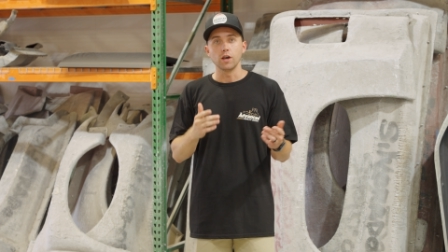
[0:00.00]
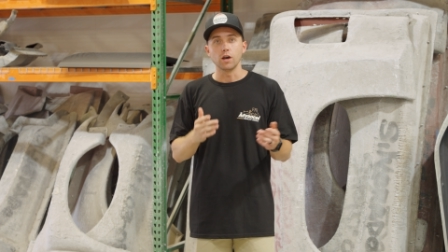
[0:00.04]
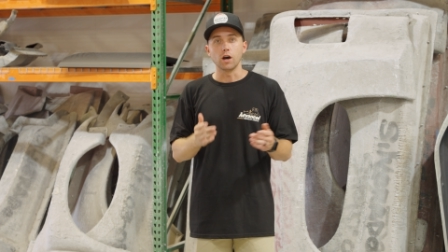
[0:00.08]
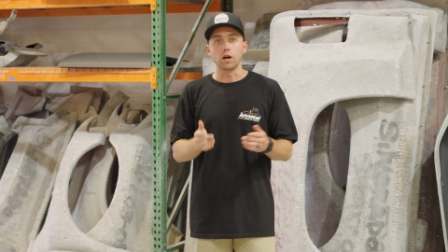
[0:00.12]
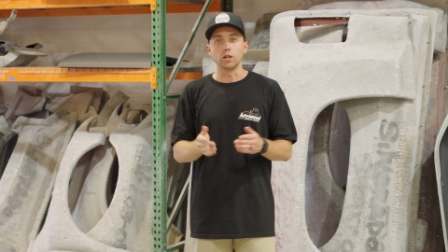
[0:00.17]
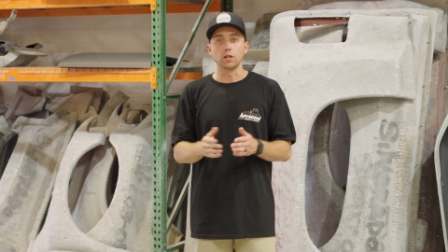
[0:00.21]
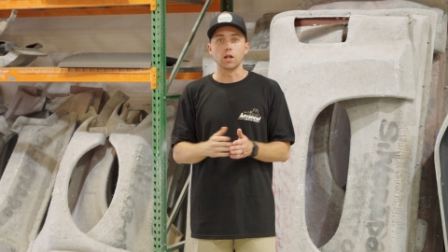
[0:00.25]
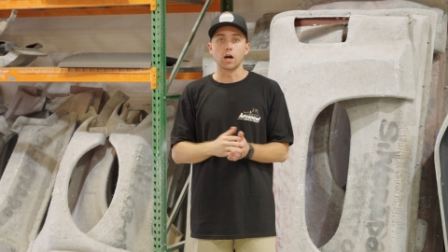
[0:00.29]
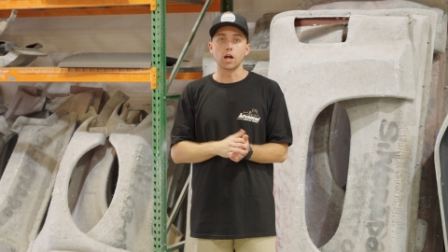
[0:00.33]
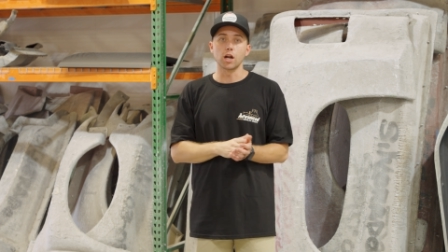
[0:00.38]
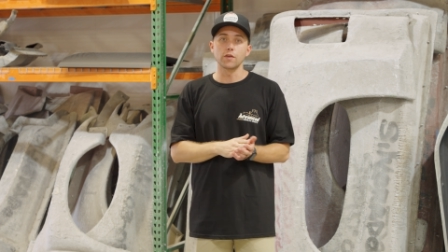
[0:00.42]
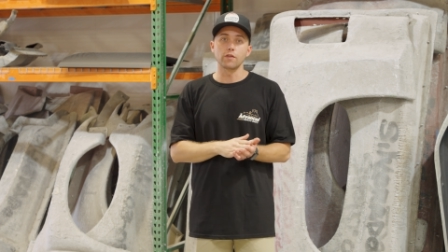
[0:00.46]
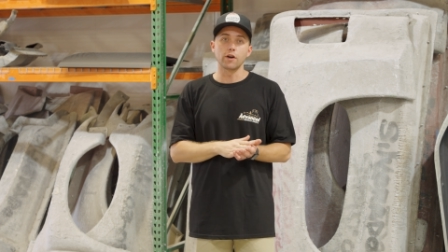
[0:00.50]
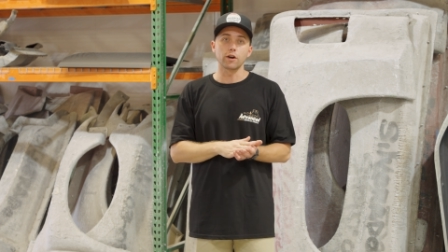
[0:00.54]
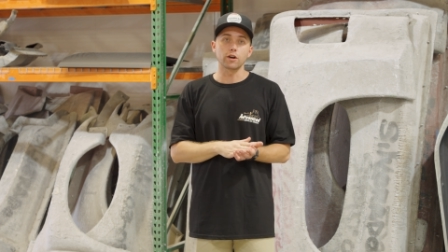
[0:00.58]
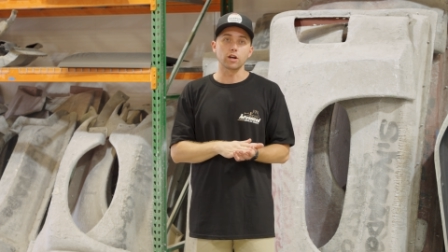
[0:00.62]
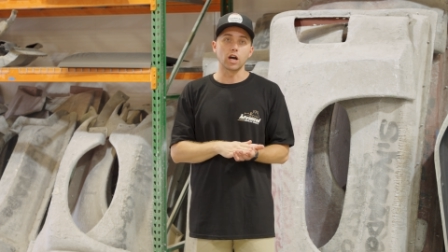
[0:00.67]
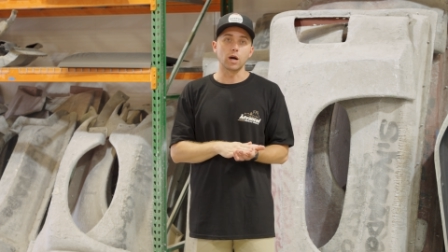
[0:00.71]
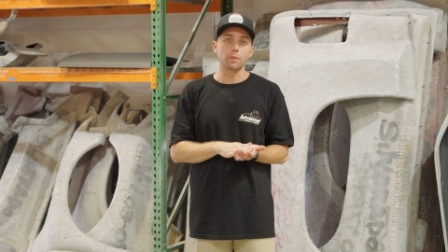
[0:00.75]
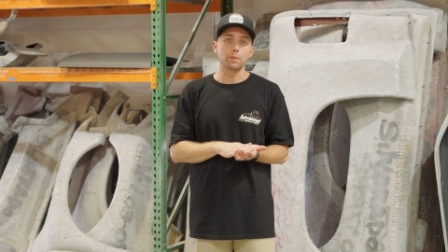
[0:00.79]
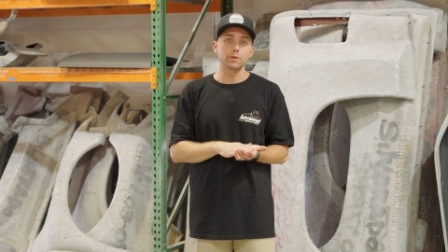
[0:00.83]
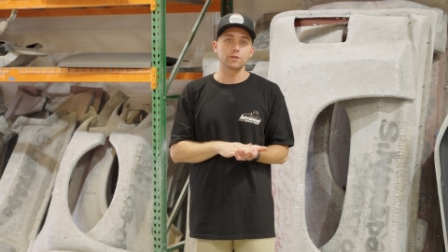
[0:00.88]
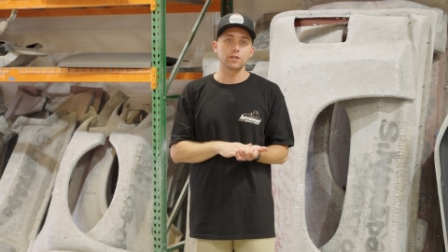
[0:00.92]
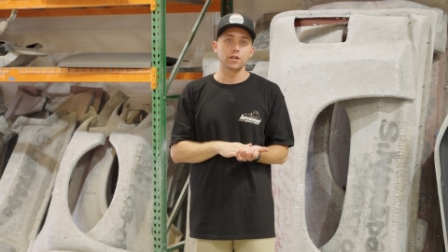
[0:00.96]
A lot of our
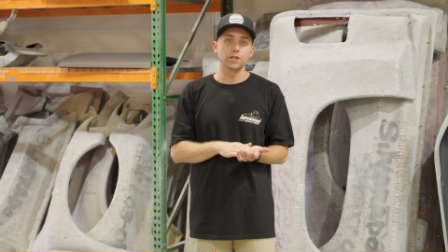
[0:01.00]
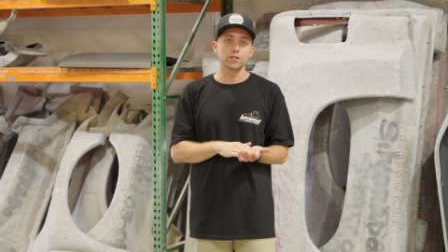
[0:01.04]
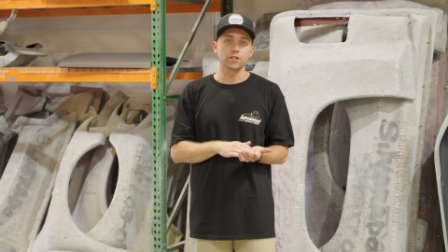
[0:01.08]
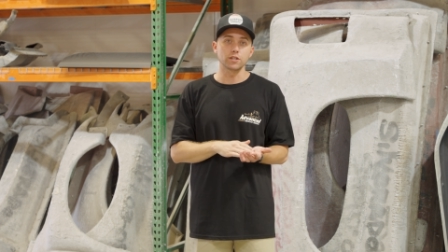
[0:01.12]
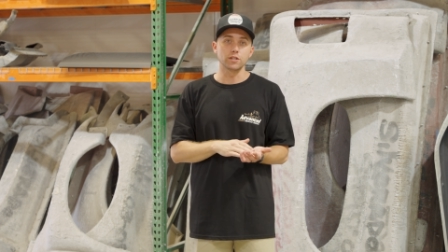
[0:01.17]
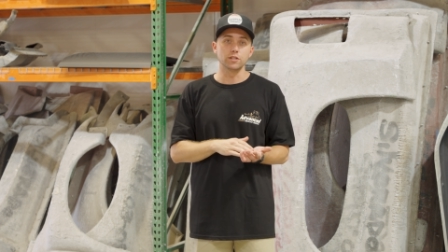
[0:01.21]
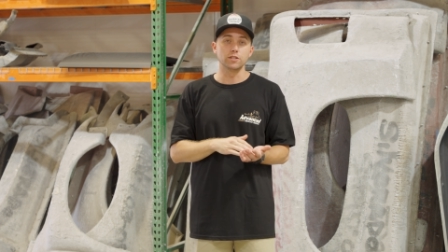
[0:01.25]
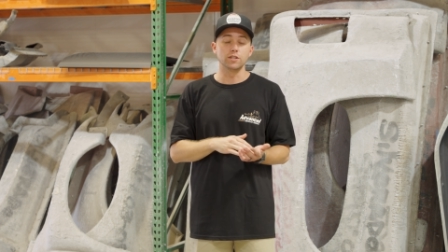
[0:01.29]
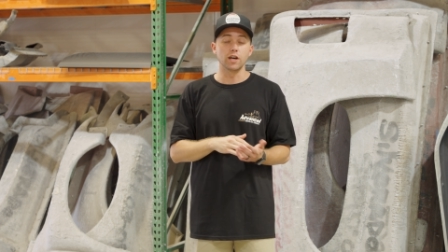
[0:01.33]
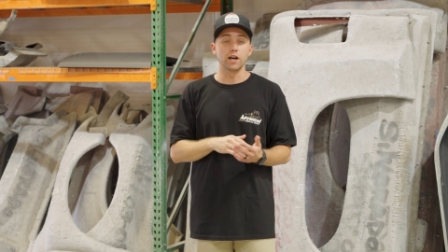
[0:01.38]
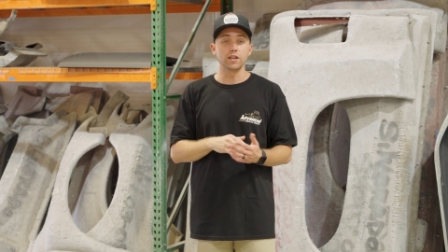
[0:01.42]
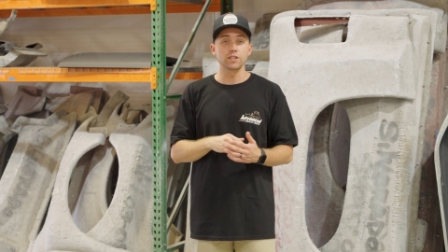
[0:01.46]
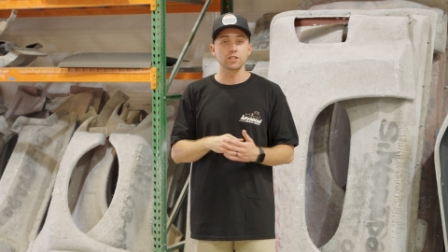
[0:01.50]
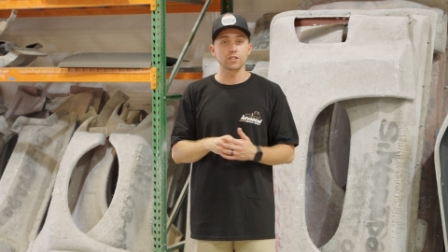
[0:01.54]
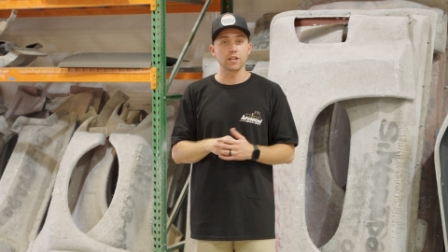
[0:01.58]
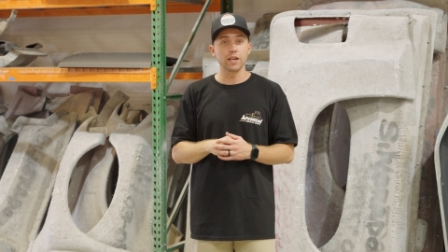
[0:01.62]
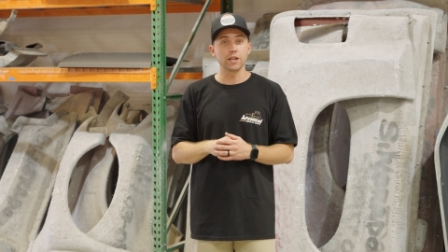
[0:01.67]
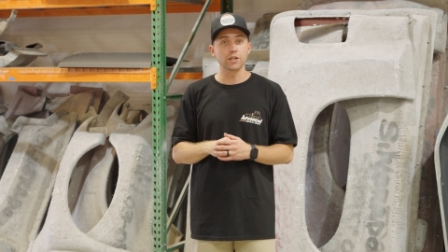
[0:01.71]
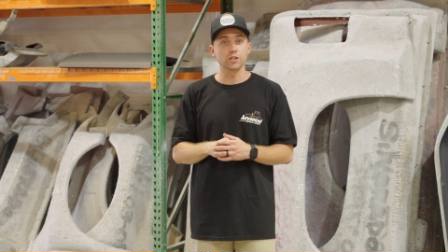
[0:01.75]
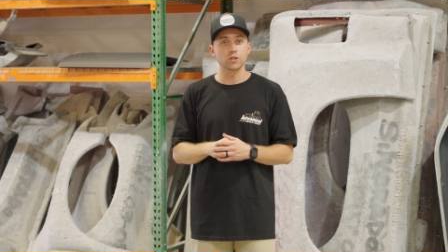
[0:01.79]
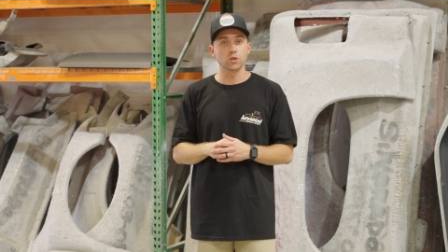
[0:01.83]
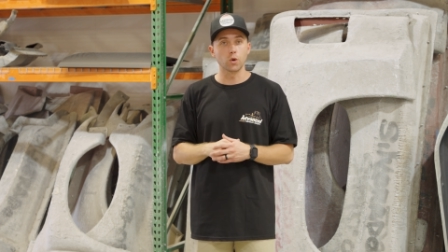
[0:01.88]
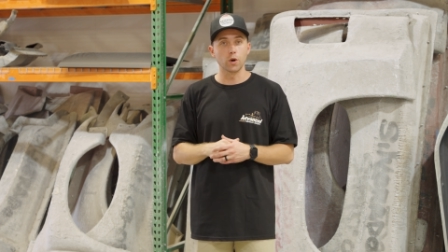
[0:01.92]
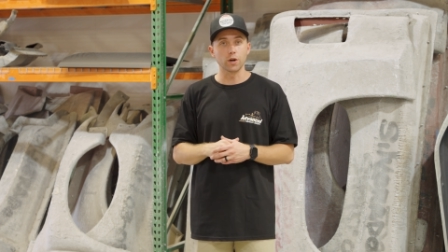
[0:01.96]
competition does
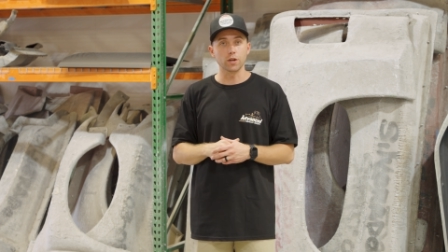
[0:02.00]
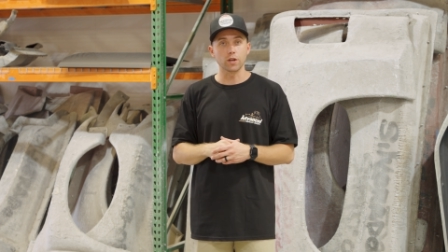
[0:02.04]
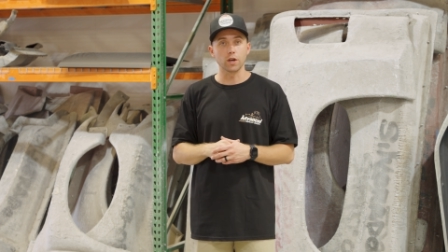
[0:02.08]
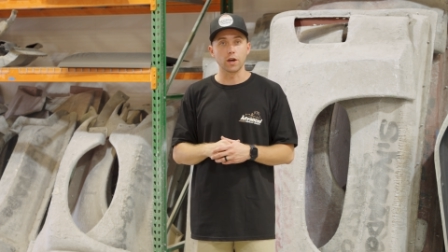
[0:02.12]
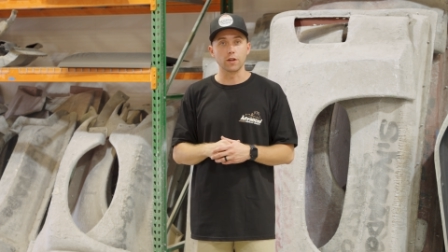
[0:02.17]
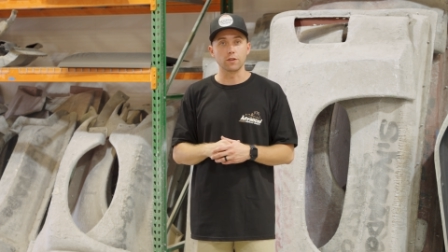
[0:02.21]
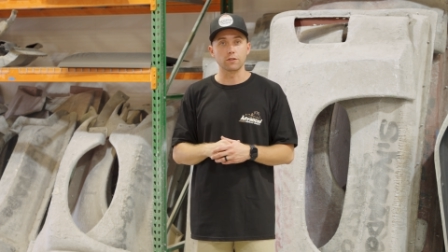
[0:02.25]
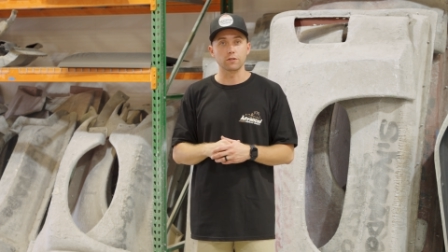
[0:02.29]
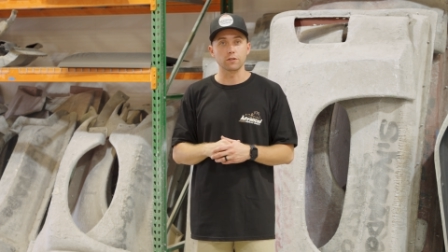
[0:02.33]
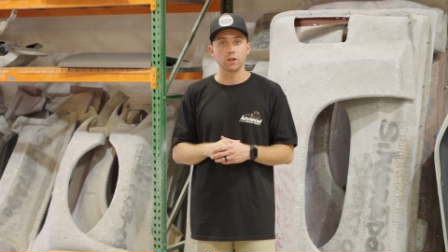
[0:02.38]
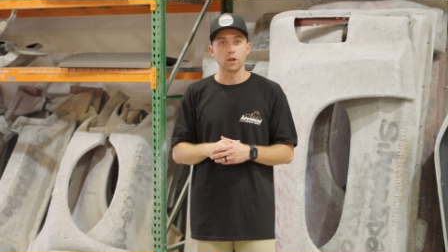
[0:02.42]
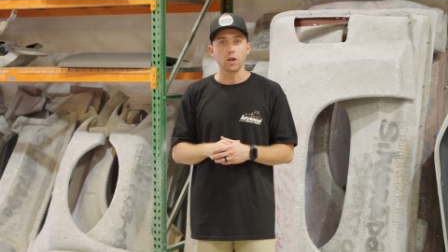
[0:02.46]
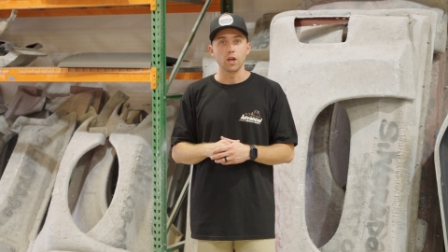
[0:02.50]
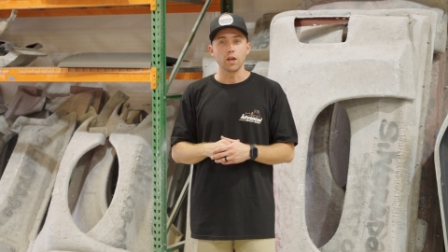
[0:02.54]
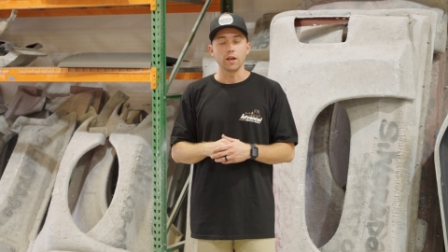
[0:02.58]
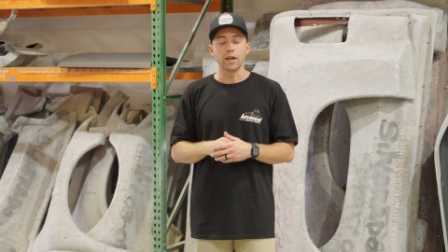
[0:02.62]
take shortcuts,